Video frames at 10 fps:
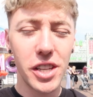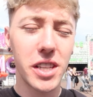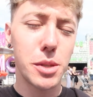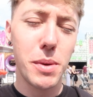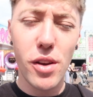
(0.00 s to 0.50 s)
and
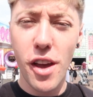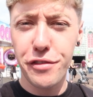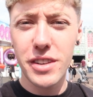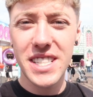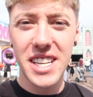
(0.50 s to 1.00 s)
you can spin a
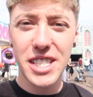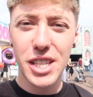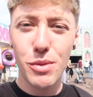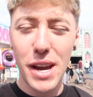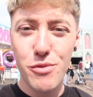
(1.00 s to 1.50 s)

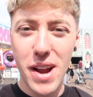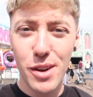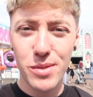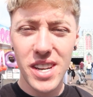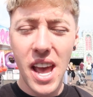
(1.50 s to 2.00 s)
360 right
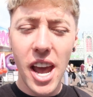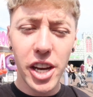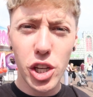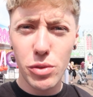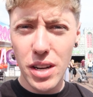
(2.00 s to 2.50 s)
round,
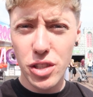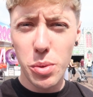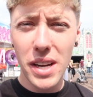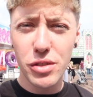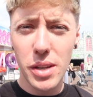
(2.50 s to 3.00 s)
and you go around
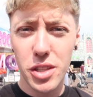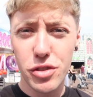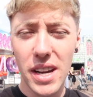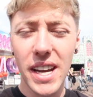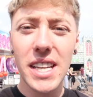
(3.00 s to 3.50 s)
twice around the track.